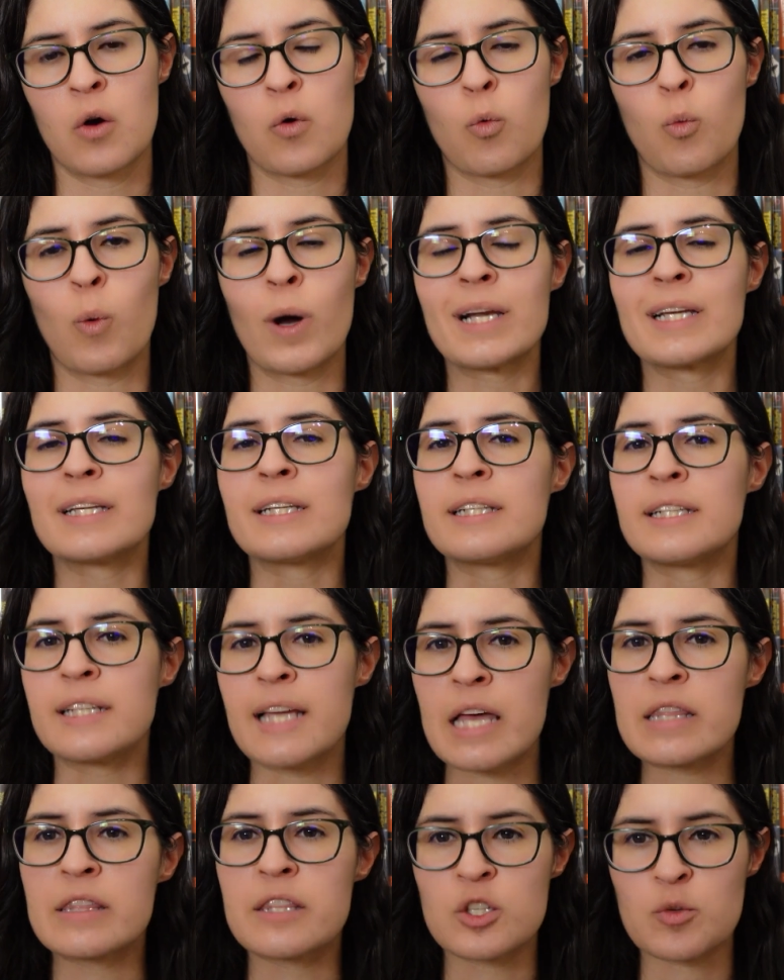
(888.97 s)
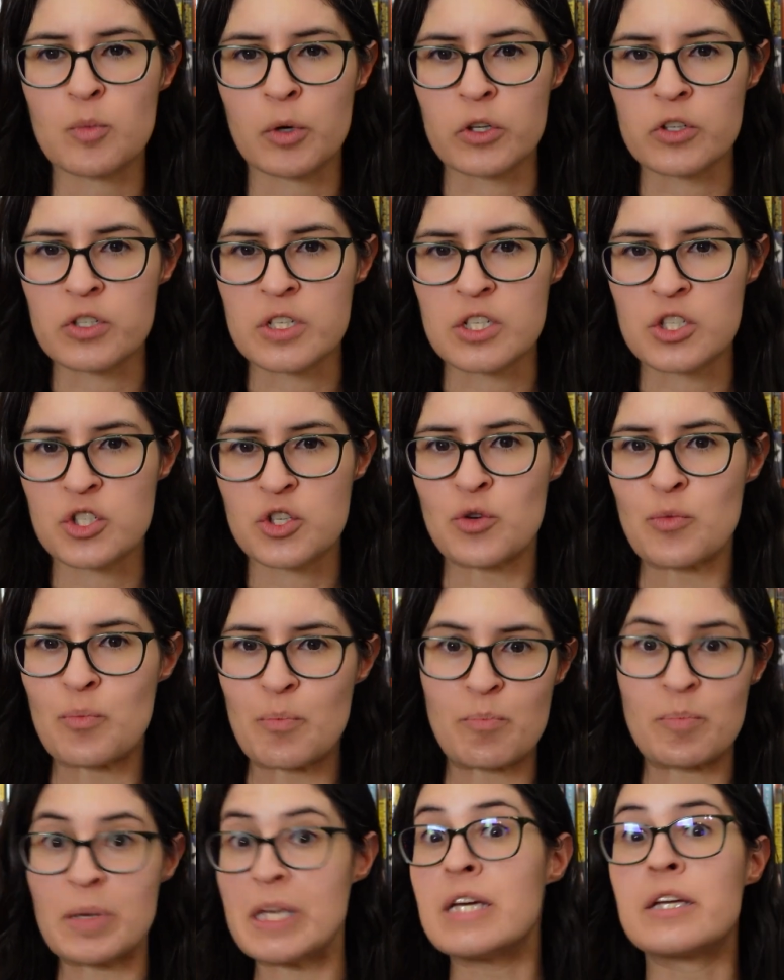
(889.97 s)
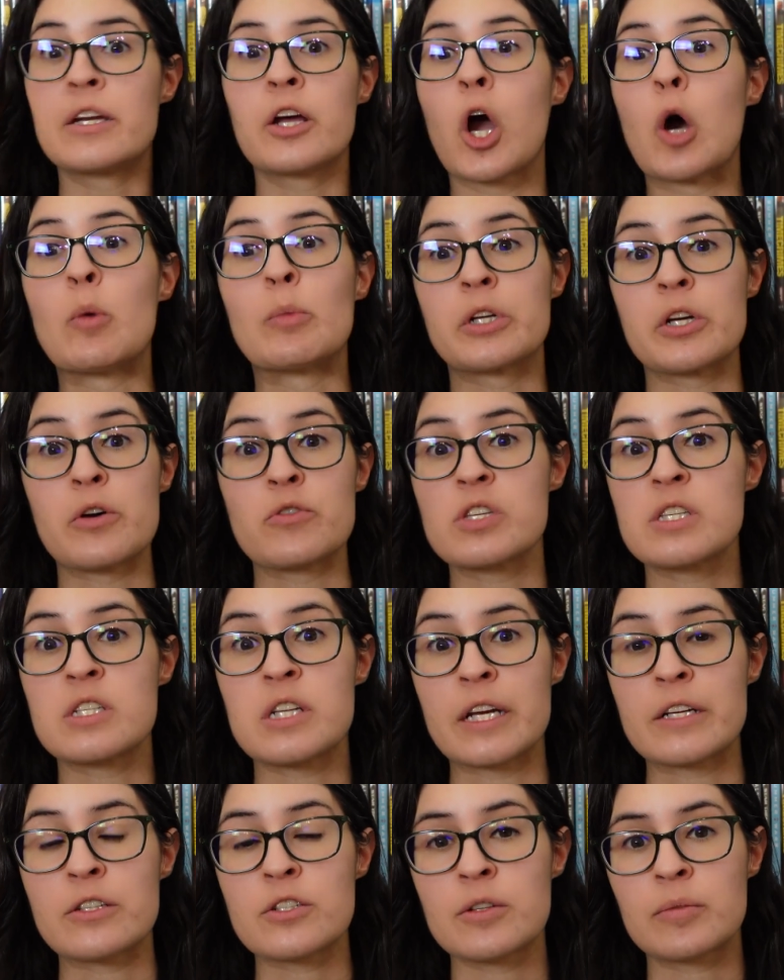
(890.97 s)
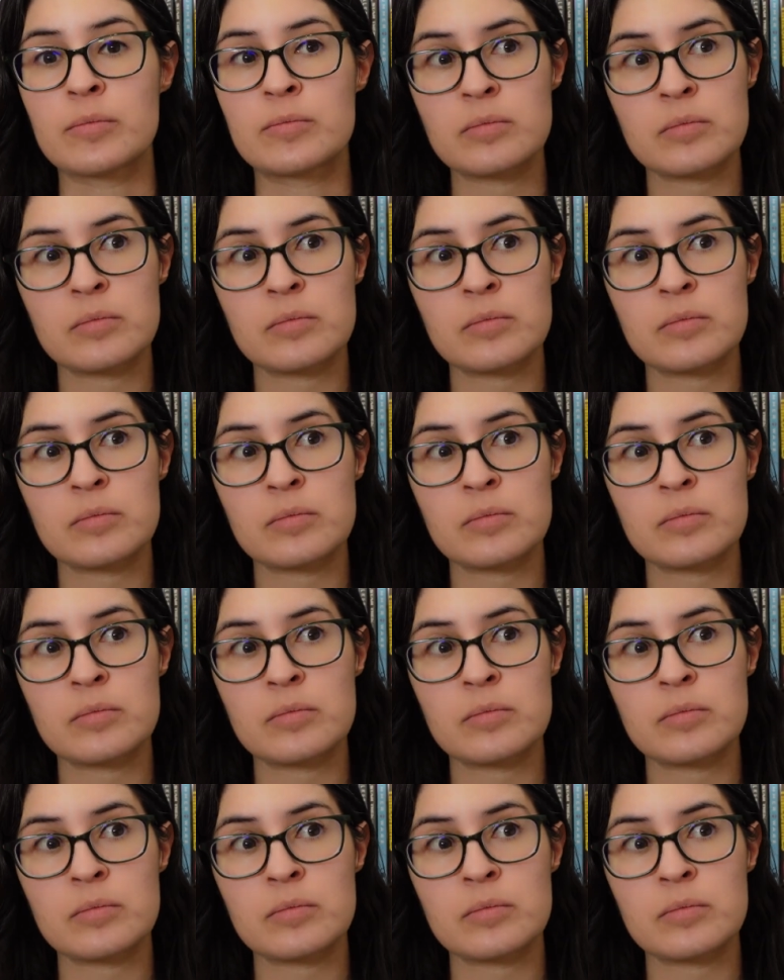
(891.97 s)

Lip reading: what led this person to be in a comatose state.